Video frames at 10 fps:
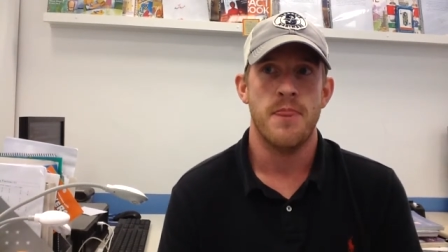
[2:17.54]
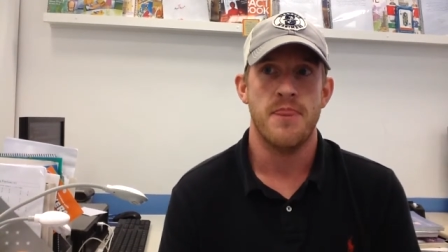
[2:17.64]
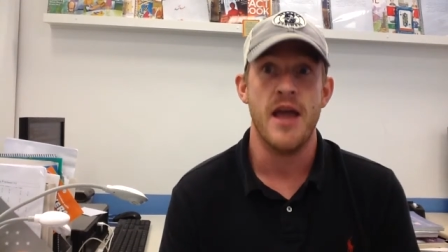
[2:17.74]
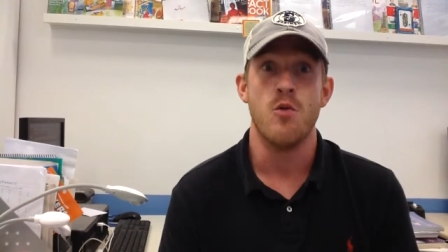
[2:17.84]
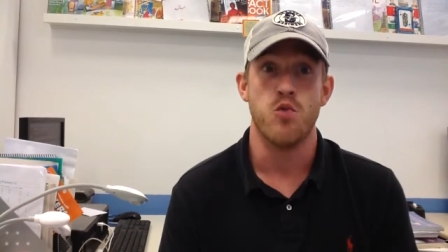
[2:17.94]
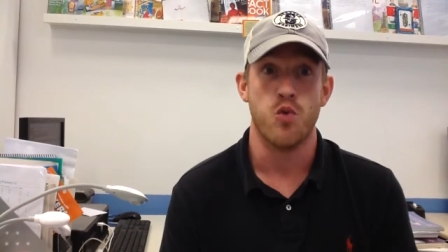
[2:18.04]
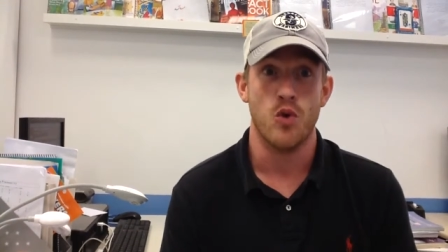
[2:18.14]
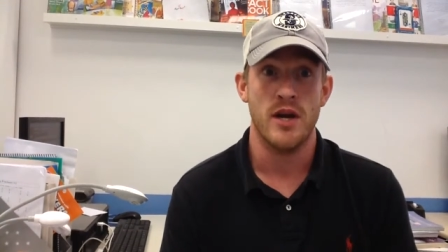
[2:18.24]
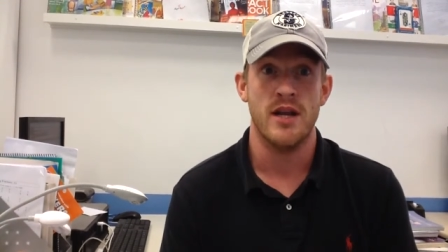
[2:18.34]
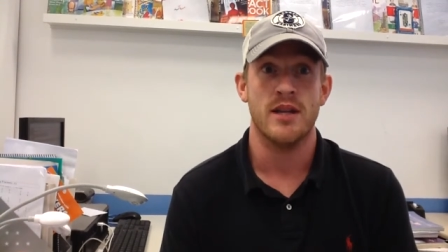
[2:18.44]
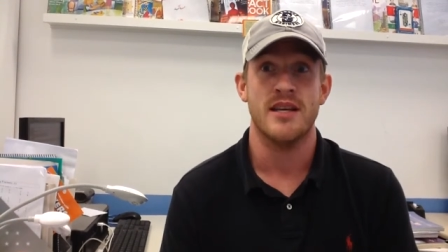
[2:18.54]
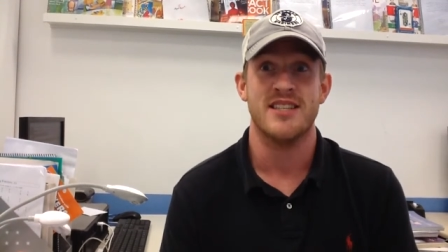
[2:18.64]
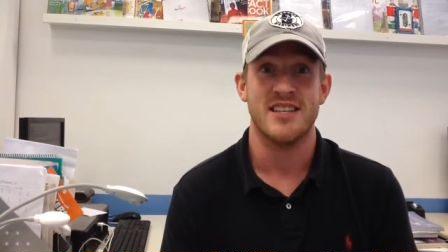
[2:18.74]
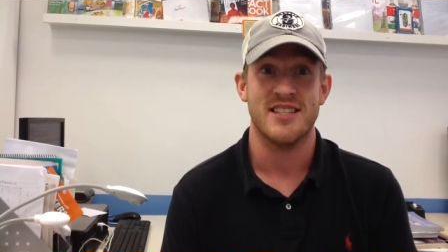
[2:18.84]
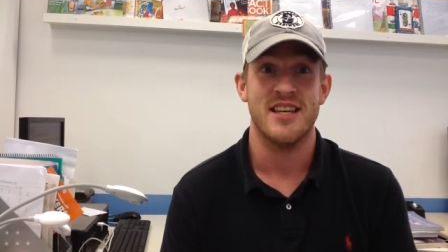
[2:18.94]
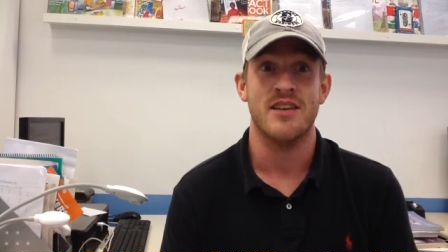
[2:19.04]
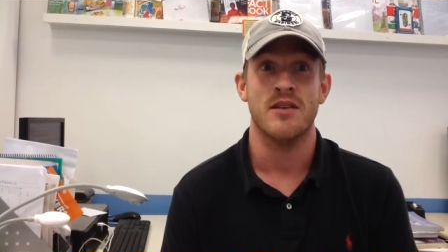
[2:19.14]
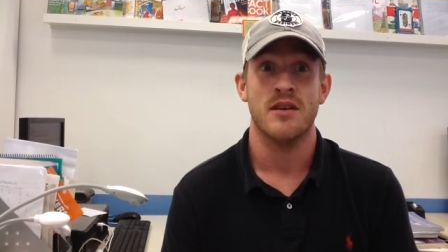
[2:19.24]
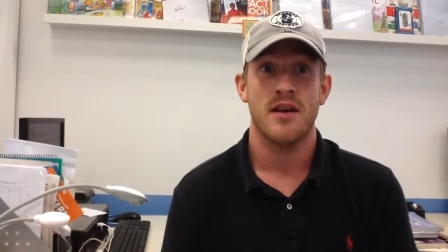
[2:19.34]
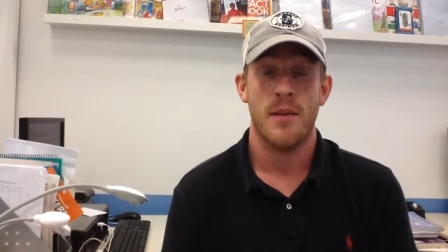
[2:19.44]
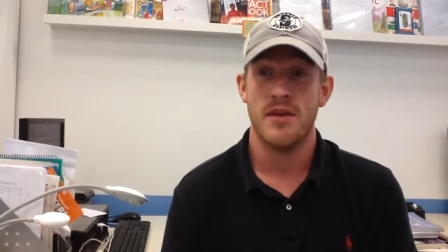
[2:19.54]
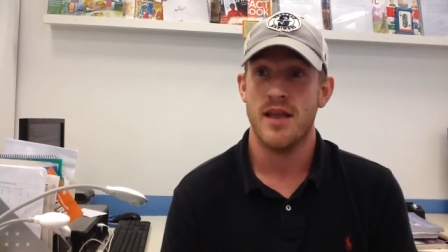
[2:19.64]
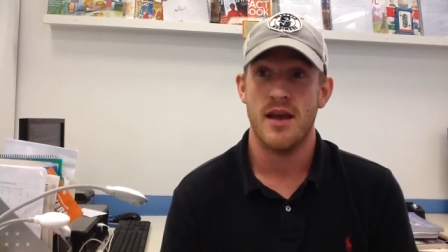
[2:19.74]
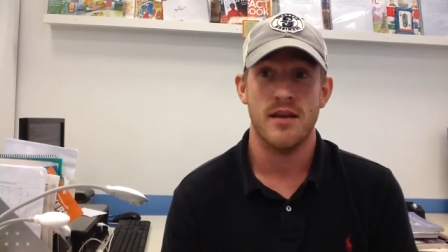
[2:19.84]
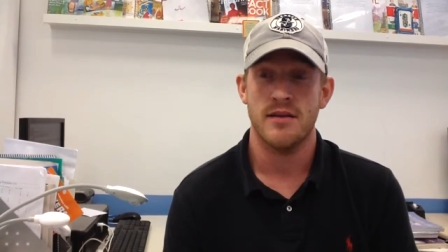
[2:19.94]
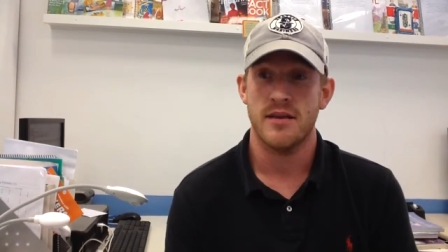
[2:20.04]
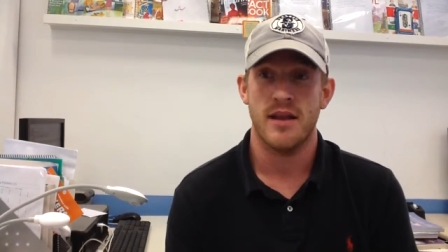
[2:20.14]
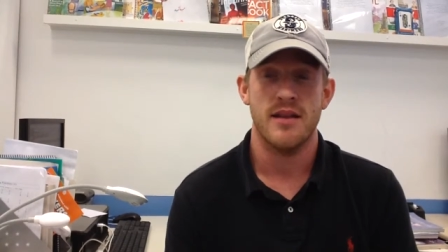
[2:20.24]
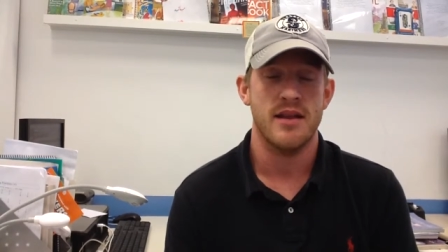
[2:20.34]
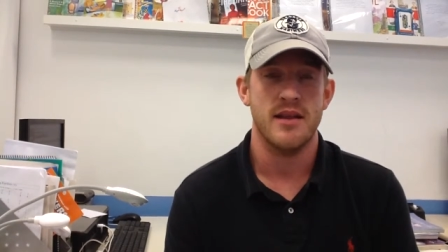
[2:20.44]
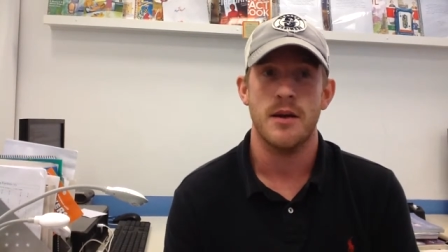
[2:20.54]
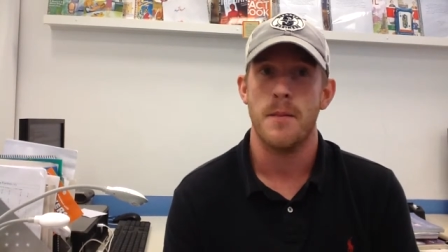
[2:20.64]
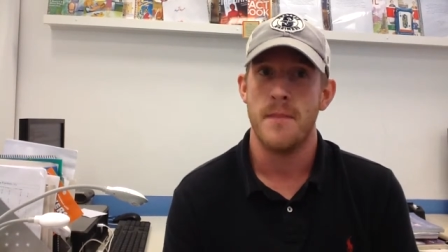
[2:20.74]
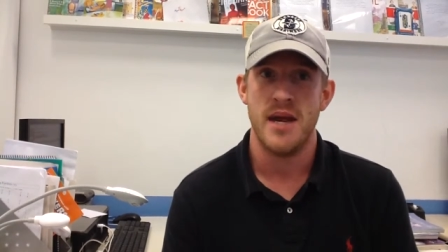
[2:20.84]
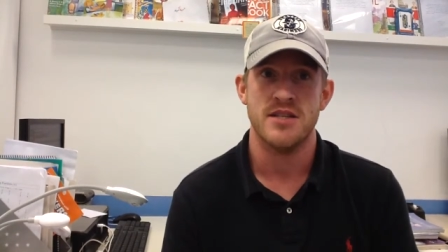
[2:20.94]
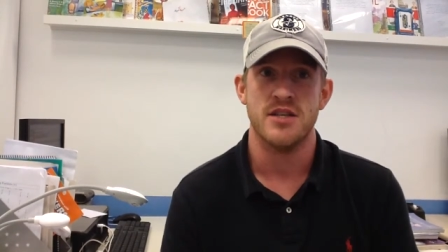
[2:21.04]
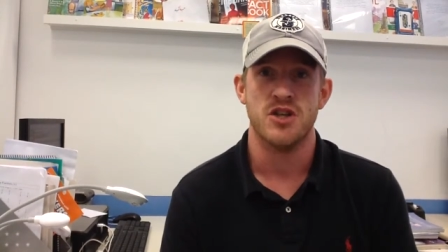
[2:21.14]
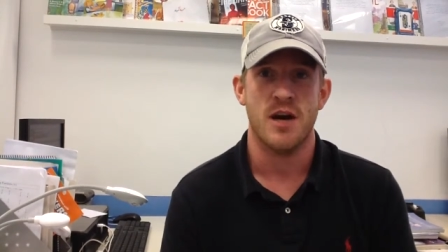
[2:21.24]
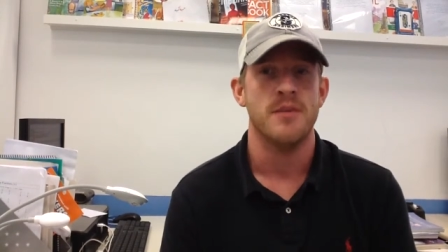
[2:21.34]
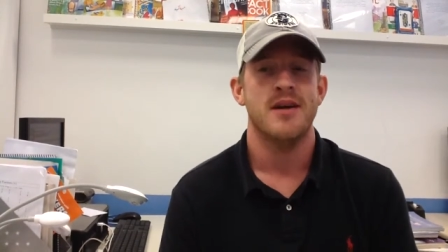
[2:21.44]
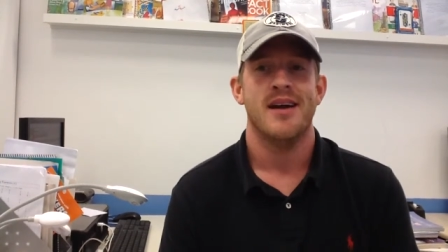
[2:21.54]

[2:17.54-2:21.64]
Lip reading: they really succeeded. I mean, they did an amazing job.